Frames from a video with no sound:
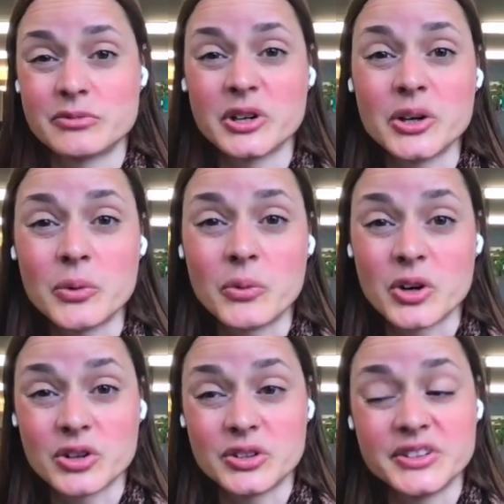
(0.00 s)
real
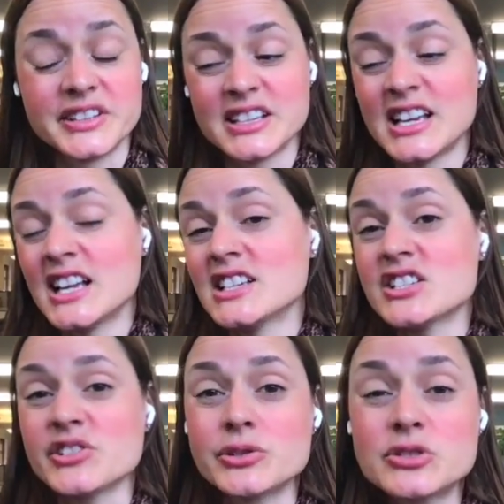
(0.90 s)
world
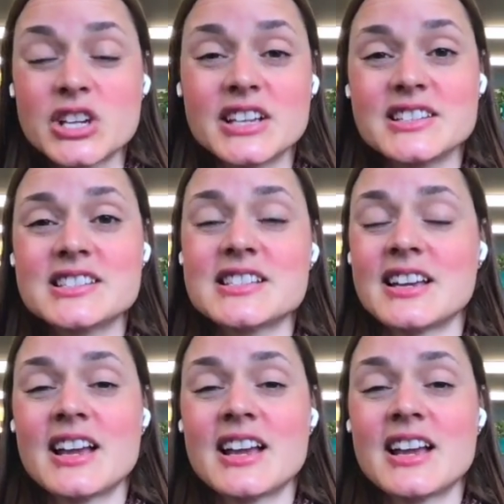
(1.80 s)
solutions,